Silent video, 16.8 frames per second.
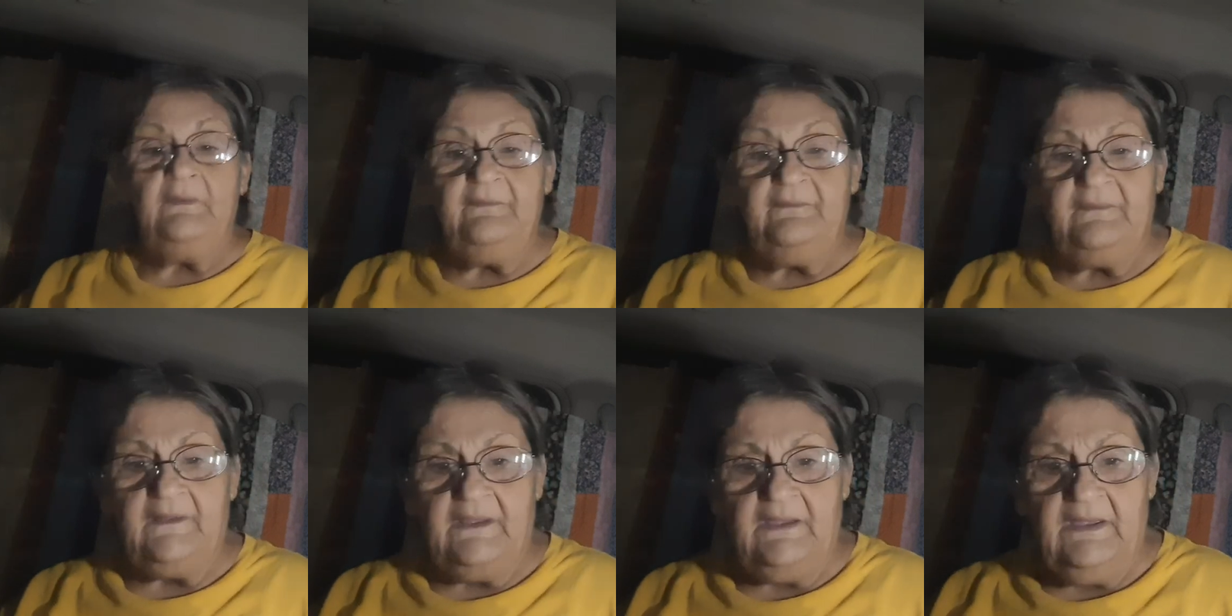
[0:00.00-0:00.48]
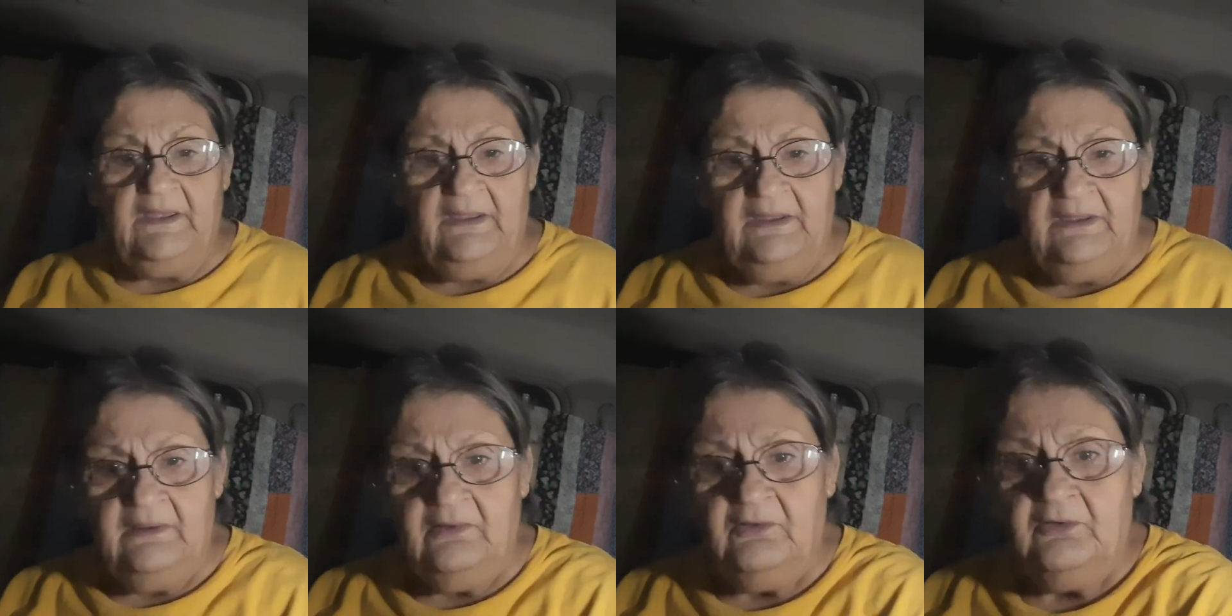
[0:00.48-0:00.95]
what the
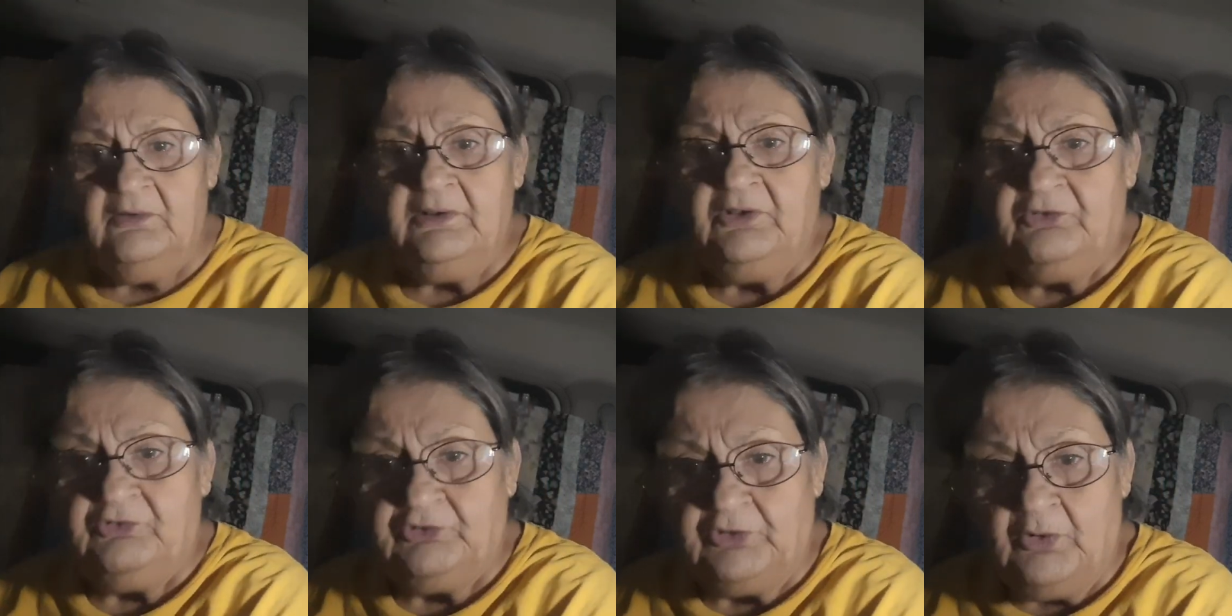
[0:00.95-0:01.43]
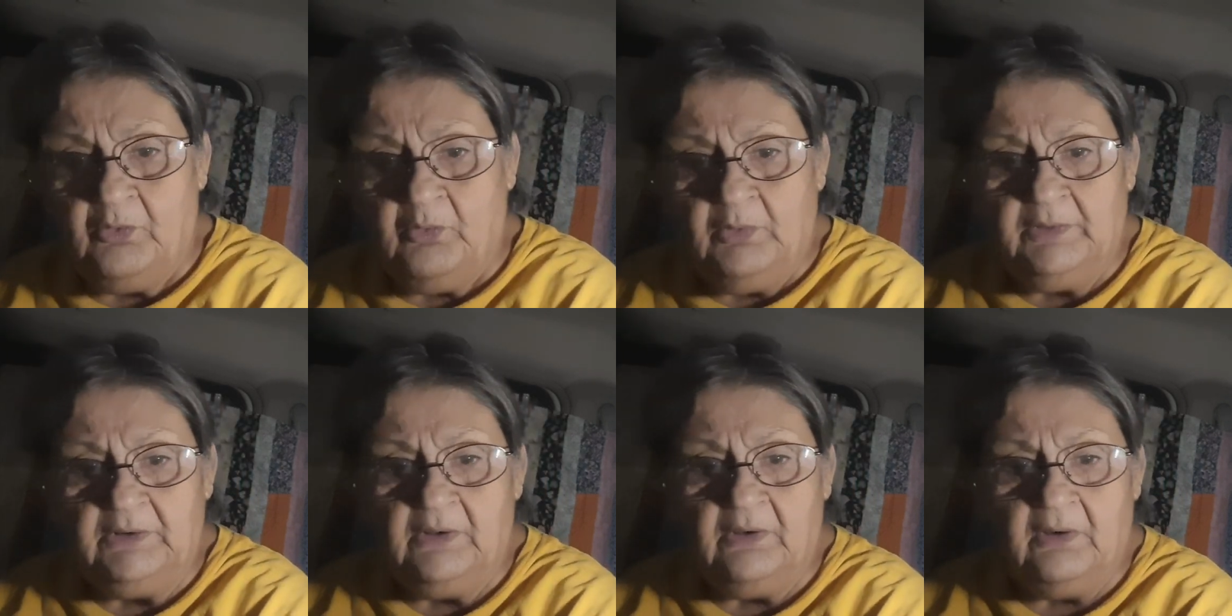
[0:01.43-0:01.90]
hell is
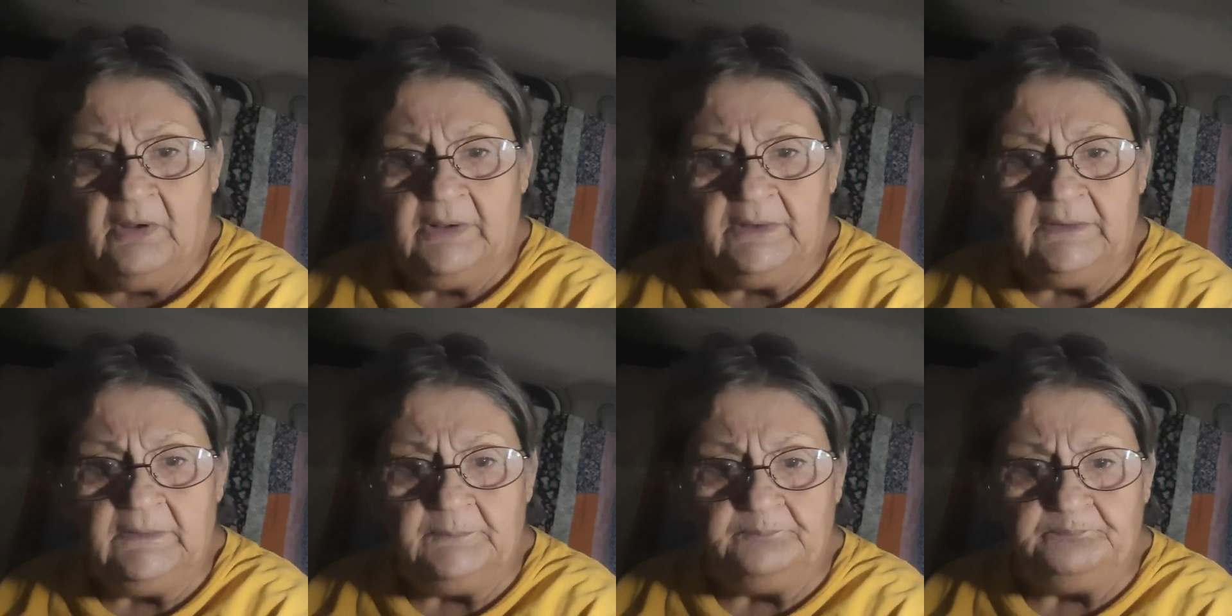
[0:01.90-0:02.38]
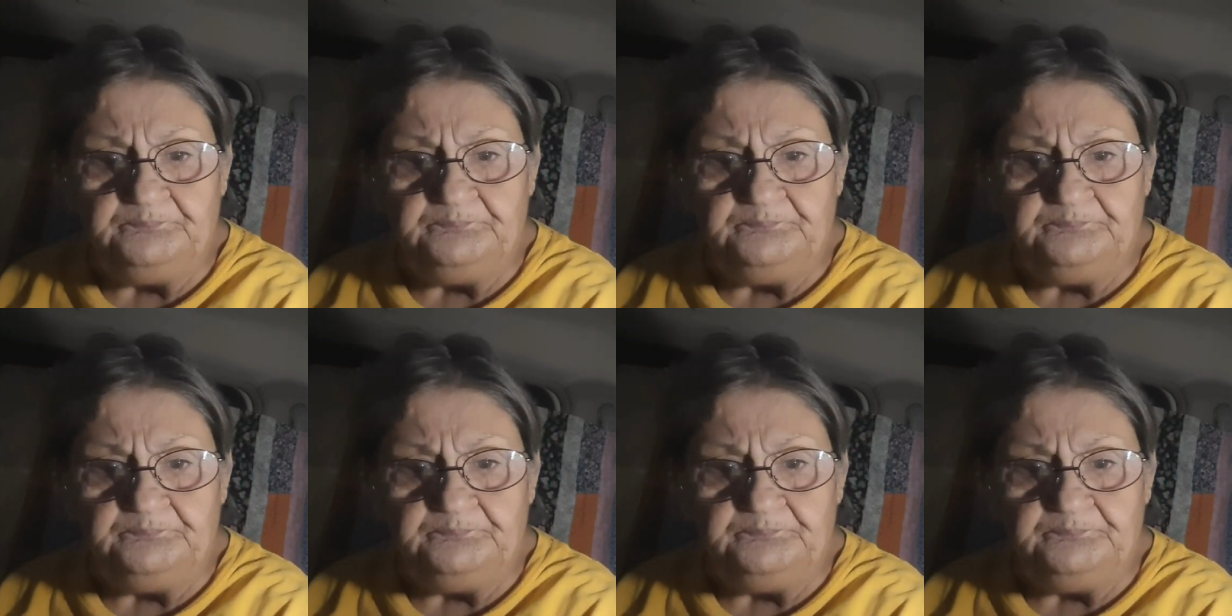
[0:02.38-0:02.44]
going on.